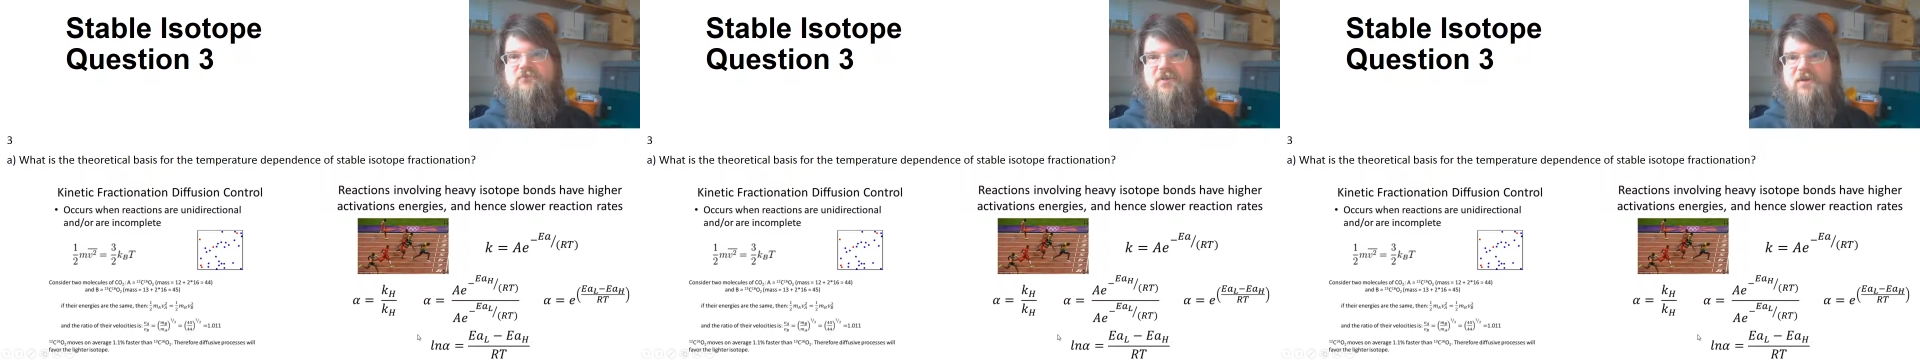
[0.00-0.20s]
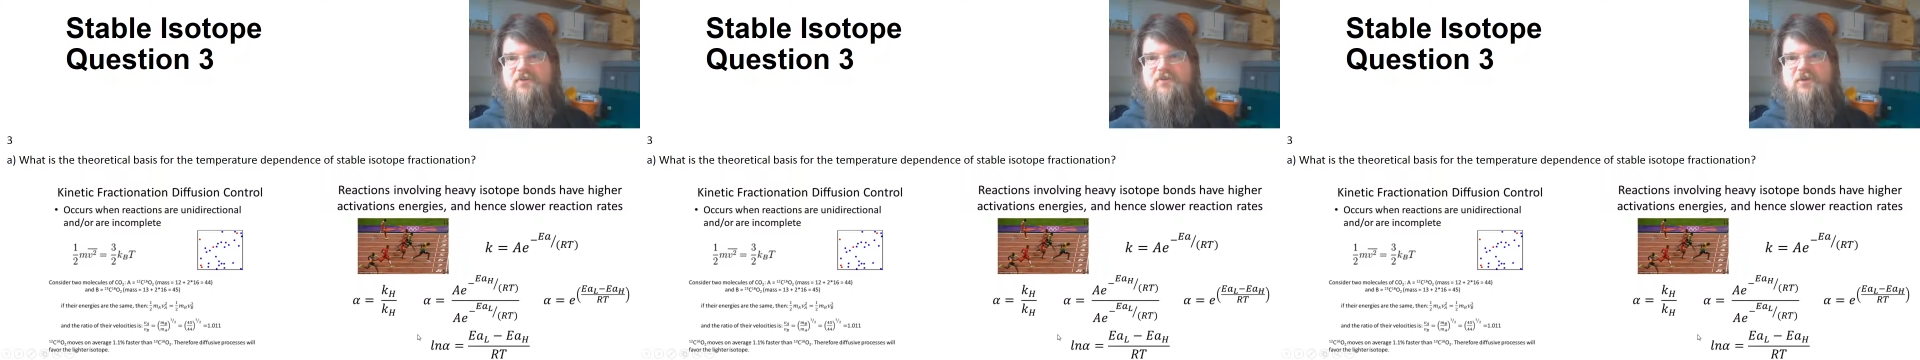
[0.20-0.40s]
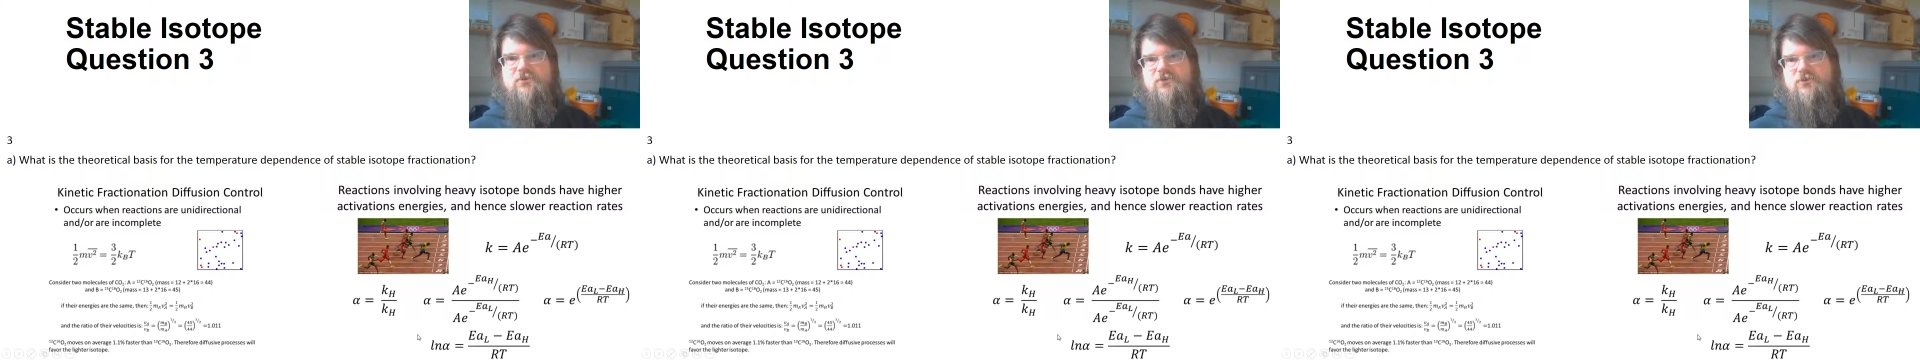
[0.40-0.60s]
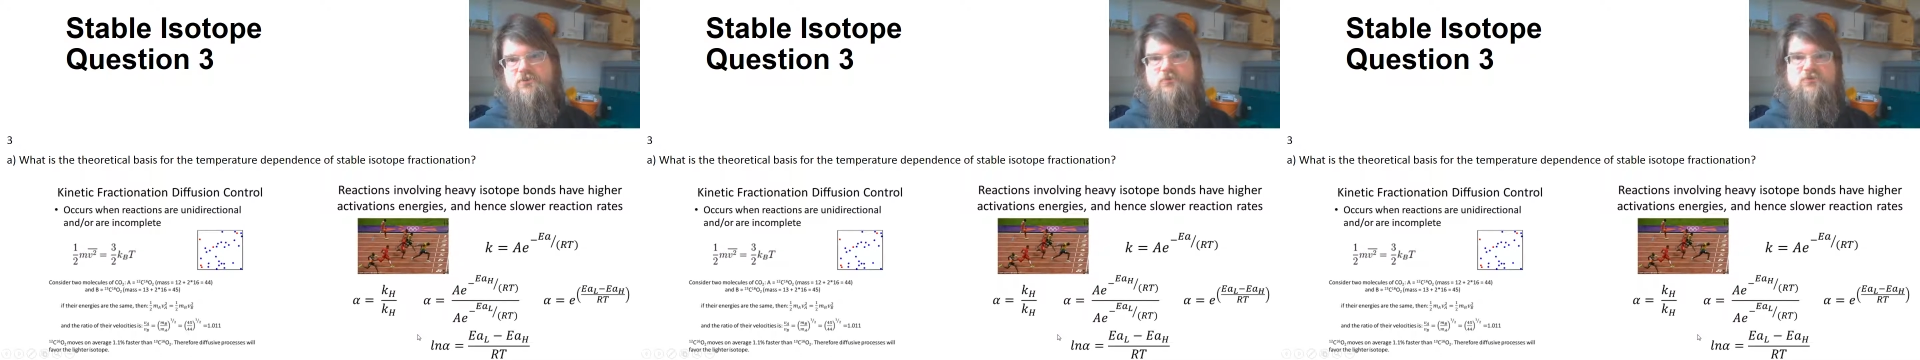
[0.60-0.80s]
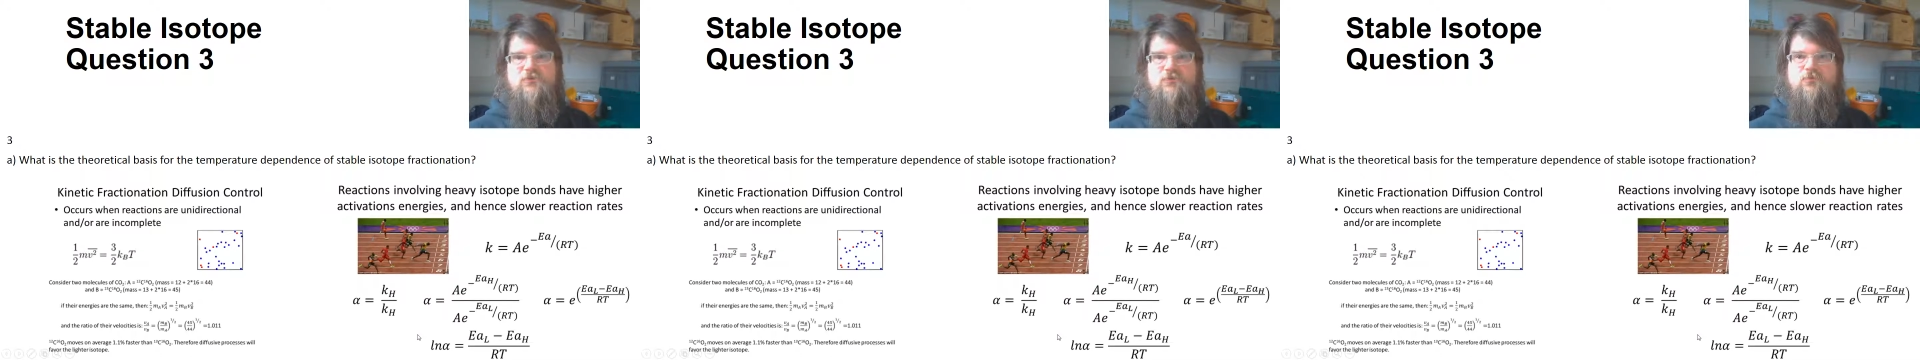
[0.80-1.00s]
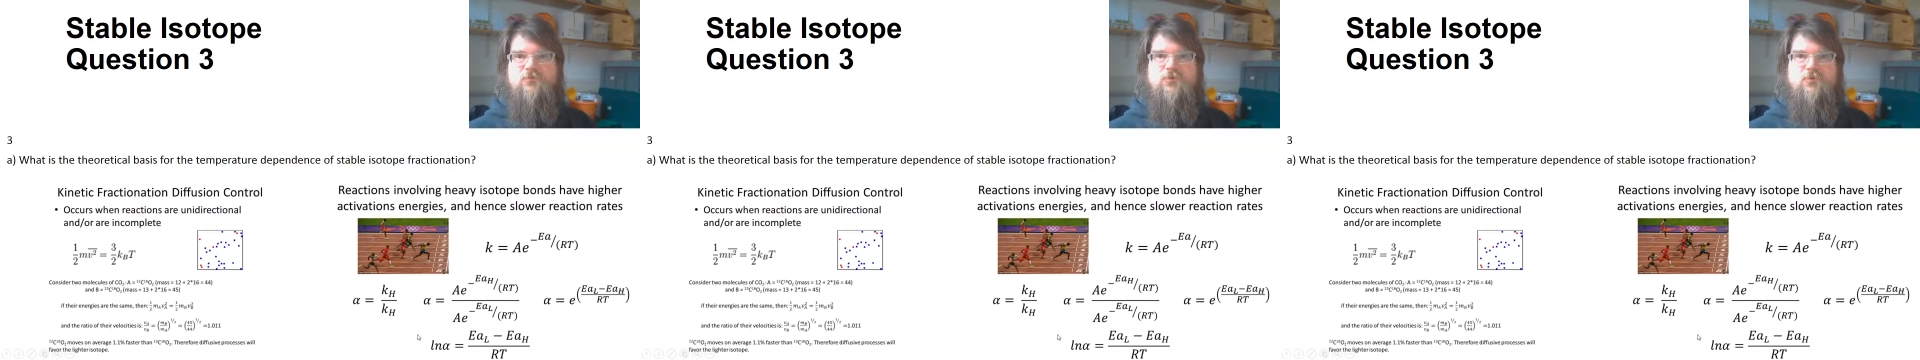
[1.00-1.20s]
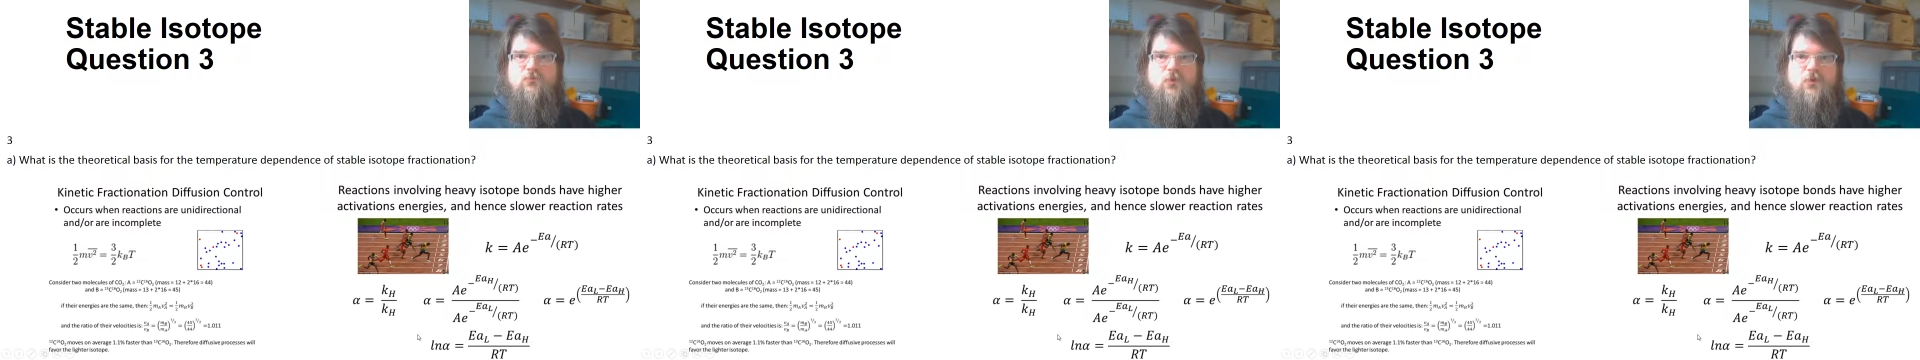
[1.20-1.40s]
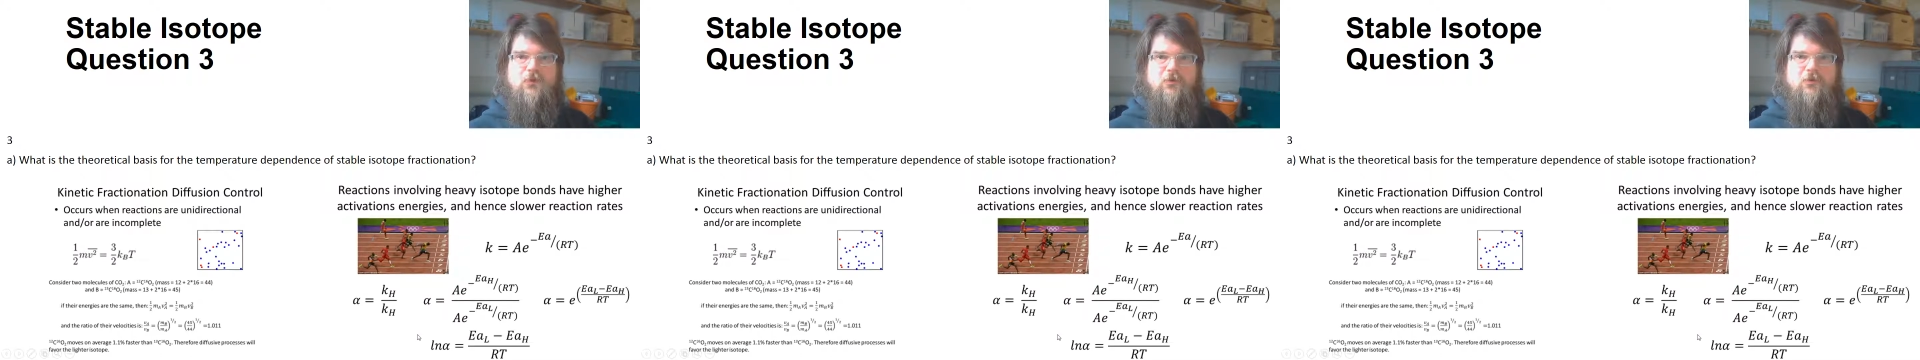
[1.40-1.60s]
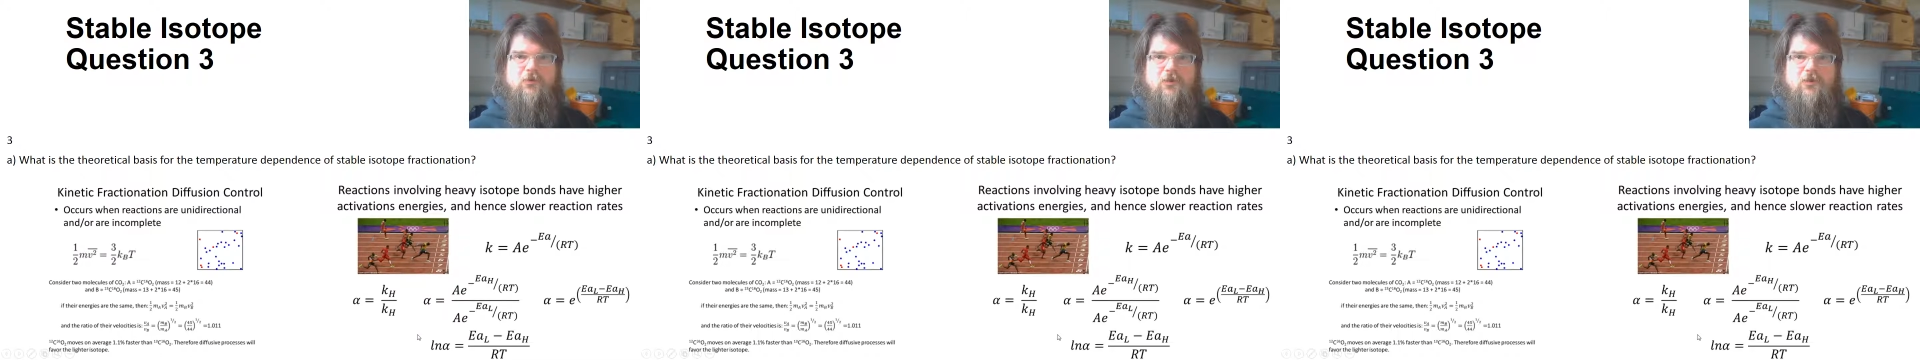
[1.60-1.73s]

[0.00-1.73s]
factor to 1.